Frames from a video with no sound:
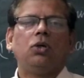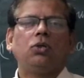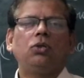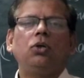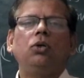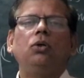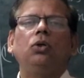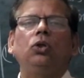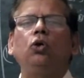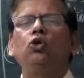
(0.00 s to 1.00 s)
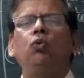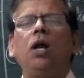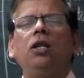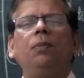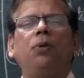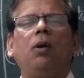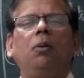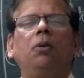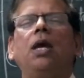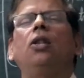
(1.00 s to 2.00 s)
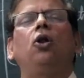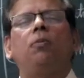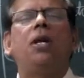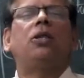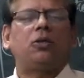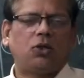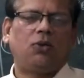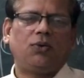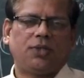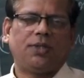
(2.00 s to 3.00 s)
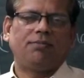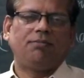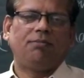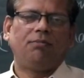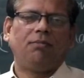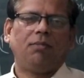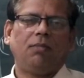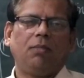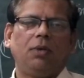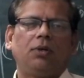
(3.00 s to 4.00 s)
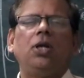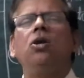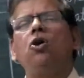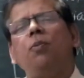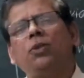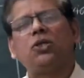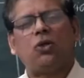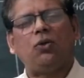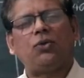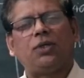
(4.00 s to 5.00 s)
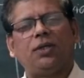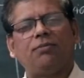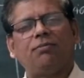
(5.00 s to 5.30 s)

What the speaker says: So those who are in the problem cannot make the solution. Think of the solution.